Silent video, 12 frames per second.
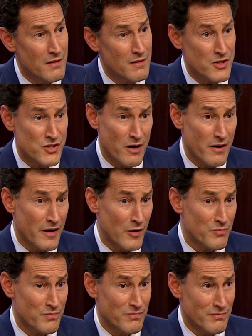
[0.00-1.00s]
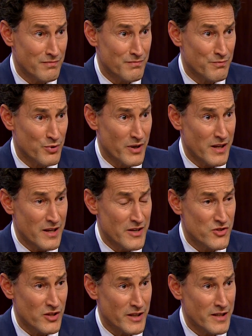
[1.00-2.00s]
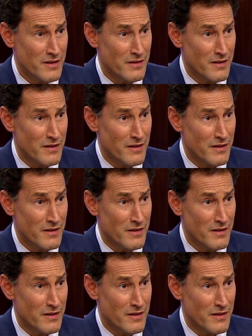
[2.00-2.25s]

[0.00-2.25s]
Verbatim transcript: They started out pretty easily,